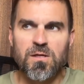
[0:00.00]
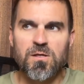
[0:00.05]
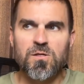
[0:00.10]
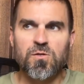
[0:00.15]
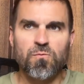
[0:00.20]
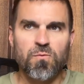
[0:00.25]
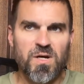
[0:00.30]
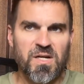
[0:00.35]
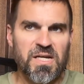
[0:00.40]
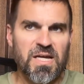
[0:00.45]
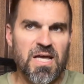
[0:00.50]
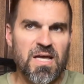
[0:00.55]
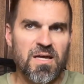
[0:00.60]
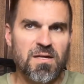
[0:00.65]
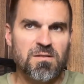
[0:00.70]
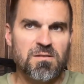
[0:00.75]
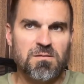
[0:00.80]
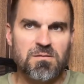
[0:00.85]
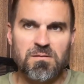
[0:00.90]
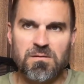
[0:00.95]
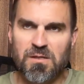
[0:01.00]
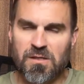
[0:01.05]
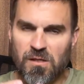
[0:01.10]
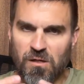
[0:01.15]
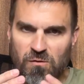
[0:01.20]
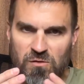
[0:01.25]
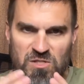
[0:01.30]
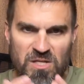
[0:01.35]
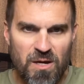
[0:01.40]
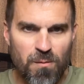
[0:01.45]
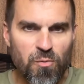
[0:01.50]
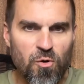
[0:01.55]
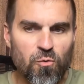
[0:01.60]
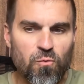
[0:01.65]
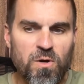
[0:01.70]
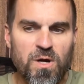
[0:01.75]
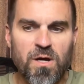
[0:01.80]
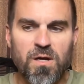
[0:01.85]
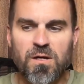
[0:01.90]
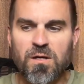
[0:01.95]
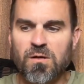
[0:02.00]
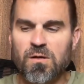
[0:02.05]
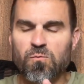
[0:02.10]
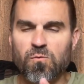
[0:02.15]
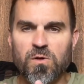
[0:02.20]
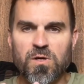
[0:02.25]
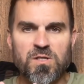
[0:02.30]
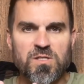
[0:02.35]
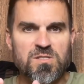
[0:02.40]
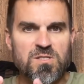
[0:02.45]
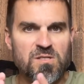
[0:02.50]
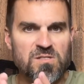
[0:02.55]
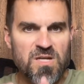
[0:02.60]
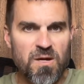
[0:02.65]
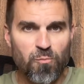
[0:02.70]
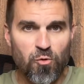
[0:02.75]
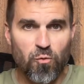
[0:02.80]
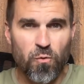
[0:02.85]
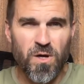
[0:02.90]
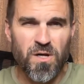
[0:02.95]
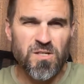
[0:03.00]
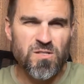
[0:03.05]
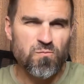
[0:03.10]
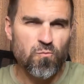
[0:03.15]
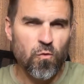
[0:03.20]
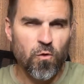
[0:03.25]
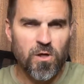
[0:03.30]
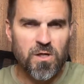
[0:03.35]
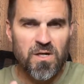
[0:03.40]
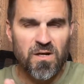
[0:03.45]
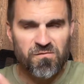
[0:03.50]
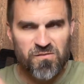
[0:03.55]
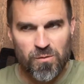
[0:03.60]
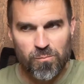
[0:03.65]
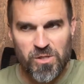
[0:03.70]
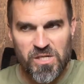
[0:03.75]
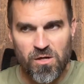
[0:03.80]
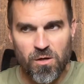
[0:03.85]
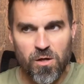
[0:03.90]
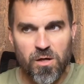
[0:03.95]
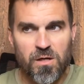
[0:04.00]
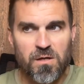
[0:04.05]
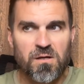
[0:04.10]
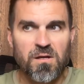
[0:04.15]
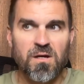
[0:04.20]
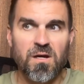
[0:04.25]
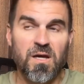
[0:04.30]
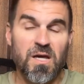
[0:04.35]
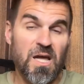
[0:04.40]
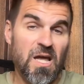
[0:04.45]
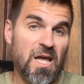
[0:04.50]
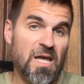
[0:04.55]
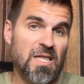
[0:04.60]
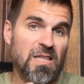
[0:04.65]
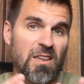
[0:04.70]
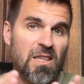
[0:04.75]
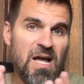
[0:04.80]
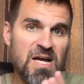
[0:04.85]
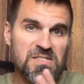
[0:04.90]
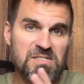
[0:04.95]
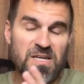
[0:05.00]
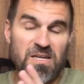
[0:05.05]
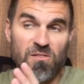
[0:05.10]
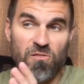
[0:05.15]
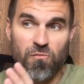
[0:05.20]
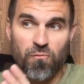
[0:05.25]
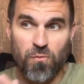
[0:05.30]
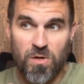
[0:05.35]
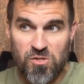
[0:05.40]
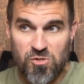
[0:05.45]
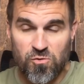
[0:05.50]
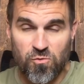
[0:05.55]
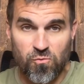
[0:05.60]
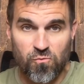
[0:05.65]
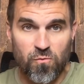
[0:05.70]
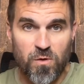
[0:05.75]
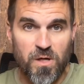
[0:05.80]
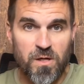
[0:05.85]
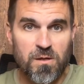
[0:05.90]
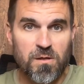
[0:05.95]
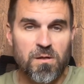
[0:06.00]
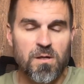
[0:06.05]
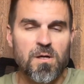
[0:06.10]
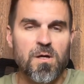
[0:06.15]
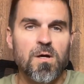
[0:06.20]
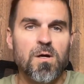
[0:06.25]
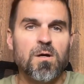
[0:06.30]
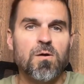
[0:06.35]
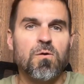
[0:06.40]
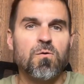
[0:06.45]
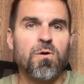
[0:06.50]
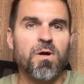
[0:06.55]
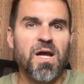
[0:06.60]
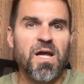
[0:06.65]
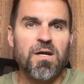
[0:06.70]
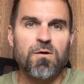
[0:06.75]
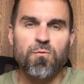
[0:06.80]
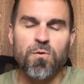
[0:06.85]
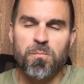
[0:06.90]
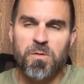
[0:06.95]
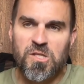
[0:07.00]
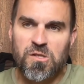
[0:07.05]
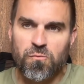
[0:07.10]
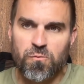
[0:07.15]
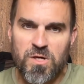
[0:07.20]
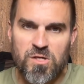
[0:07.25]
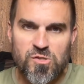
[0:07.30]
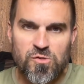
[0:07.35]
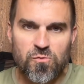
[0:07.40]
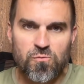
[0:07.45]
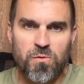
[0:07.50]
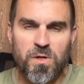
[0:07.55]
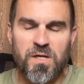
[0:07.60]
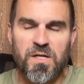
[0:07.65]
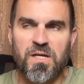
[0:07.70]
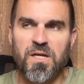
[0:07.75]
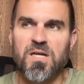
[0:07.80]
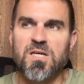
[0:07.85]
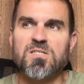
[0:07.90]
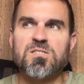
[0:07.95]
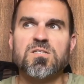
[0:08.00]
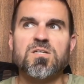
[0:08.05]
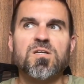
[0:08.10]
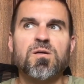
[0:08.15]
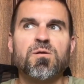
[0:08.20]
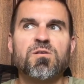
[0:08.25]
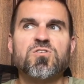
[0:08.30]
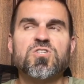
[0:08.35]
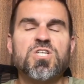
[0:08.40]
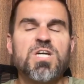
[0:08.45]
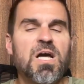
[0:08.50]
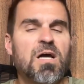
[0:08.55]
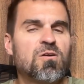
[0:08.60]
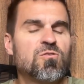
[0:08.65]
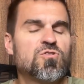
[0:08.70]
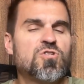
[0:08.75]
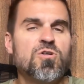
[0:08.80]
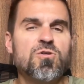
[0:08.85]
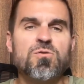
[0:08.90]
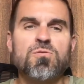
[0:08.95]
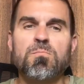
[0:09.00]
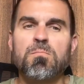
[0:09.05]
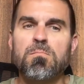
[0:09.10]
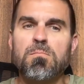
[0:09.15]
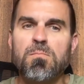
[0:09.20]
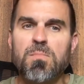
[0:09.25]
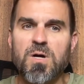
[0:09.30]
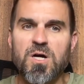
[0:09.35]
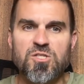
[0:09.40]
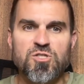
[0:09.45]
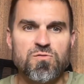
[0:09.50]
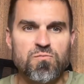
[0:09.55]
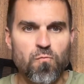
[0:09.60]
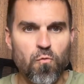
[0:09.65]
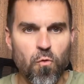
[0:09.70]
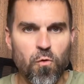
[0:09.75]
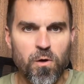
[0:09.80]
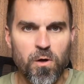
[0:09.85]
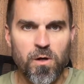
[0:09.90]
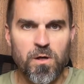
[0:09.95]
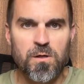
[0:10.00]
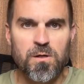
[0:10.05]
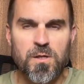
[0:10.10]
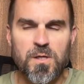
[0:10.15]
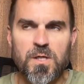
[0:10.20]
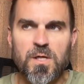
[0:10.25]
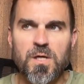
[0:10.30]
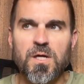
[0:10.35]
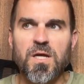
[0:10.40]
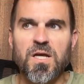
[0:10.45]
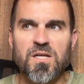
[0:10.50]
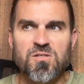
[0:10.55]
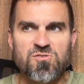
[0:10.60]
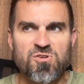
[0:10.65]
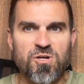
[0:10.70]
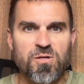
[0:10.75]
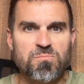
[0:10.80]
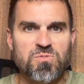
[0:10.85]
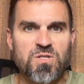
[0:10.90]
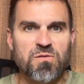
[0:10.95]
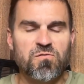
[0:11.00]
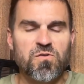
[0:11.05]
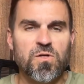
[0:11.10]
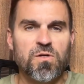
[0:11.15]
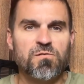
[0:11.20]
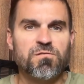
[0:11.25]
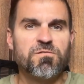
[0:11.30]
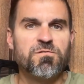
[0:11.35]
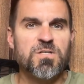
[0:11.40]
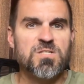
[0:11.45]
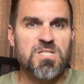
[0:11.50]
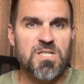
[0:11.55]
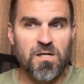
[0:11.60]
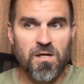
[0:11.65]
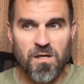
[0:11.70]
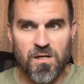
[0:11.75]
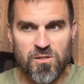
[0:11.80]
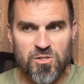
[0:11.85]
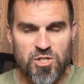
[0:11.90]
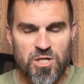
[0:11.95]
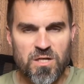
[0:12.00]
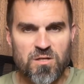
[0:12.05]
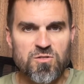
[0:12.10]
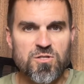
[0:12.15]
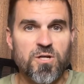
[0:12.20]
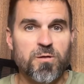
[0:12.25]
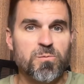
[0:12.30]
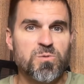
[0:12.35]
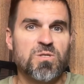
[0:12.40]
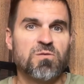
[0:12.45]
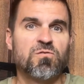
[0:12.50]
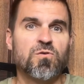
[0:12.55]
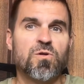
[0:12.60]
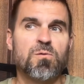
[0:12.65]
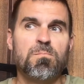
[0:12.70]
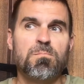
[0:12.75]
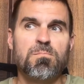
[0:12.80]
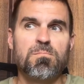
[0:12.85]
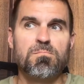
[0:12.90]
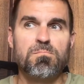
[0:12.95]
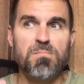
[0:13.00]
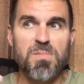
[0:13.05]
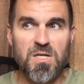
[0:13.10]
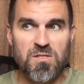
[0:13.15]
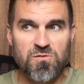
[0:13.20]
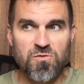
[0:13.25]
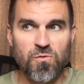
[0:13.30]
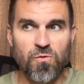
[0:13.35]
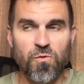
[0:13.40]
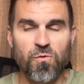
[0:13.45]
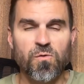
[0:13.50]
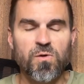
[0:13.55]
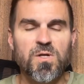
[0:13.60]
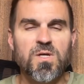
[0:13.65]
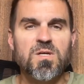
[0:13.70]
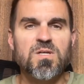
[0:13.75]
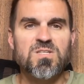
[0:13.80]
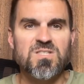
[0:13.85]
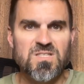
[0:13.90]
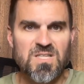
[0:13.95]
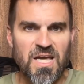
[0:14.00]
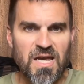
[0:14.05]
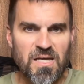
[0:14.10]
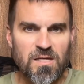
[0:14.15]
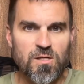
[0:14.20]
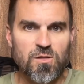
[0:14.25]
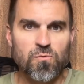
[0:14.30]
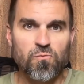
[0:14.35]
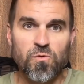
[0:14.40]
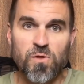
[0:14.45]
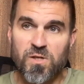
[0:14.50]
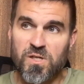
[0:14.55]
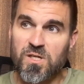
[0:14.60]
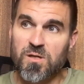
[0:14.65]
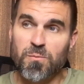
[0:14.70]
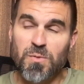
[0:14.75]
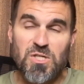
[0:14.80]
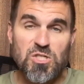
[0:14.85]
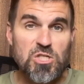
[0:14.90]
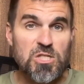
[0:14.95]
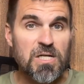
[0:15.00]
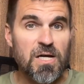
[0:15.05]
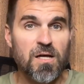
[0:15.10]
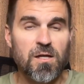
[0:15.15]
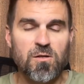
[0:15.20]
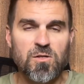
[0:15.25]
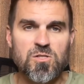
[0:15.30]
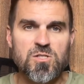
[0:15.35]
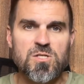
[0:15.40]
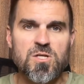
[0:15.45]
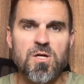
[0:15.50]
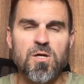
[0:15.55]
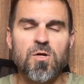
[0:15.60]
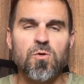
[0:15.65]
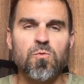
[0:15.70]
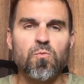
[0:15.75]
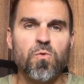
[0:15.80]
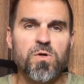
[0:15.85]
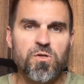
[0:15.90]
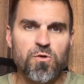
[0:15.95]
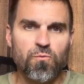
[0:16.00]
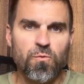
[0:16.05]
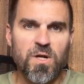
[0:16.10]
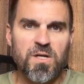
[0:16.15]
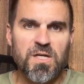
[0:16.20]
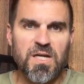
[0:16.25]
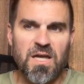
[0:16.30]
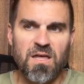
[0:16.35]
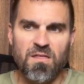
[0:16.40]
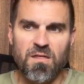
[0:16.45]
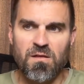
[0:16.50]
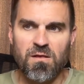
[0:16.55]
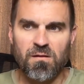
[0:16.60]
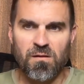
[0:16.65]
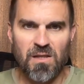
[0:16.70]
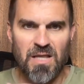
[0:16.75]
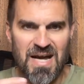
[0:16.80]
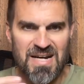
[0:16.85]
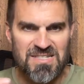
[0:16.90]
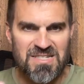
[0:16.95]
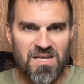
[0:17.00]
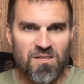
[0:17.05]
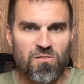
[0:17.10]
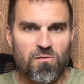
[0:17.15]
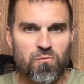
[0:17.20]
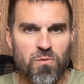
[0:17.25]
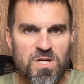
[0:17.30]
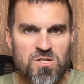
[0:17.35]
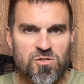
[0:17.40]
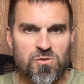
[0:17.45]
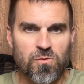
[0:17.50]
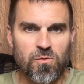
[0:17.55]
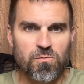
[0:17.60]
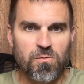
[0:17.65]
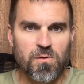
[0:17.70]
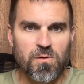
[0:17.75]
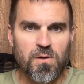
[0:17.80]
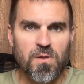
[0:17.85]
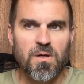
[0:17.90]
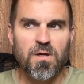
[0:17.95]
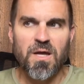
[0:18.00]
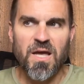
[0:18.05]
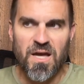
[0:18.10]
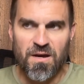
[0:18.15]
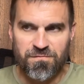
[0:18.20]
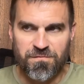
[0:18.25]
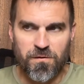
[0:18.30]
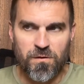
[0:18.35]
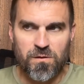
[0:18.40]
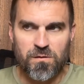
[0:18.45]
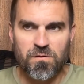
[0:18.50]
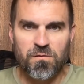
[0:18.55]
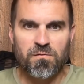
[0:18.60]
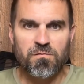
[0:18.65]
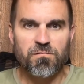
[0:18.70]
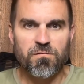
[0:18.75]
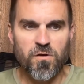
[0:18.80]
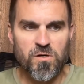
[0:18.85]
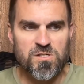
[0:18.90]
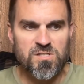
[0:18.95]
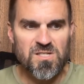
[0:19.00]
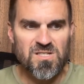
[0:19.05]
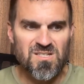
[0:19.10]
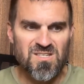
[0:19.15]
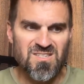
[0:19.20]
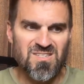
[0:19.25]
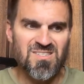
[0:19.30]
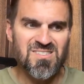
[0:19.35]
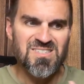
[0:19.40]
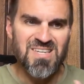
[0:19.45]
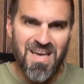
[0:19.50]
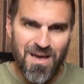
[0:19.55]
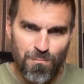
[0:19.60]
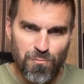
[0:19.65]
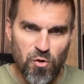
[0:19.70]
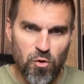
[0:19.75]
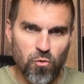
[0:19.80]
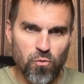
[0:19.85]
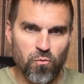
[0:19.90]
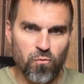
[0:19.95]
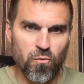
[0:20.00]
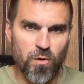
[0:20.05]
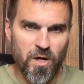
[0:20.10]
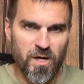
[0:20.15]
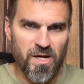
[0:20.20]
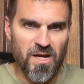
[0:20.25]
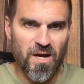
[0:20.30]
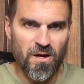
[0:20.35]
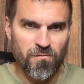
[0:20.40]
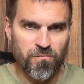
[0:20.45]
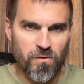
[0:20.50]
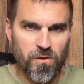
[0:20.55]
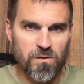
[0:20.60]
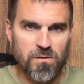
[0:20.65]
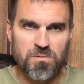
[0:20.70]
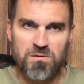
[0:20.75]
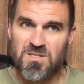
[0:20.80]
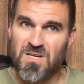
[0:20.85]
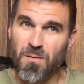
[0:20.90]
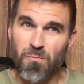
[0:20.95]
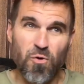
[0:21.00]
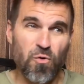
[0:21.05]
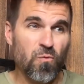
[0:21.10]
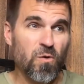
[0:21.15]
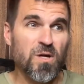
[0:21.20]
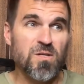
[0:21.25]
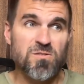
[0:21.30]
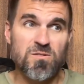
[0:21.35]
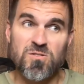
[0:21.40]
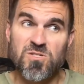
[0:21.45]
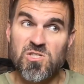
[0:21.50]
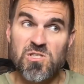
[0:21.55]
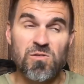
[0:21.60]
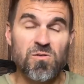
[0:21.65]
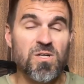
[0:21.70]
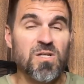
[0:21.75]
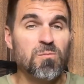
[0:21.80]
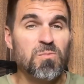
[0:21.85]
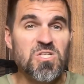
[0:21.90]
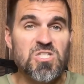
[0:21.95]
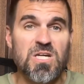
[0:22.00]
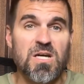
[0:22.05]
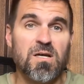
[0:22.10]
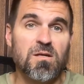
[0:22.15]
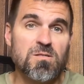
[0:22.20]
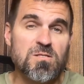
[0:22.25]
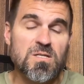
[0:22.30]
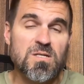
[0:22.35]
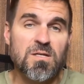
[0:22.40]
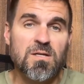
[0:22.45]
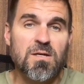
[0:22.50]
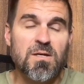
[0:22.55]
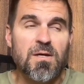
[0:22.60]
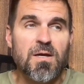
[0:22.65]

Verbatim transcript: You're running at you know, tempo run, whereas a tempo run is more comfortably hard, a lactate threshold run or anaerobic threshold running is going to challenge you much more in terms of your physiology, in terms of your mental state. You're really going to be challenged when you're running at lactate threshold effort versus tempo run effort. Tempo runs are still going to be challenging.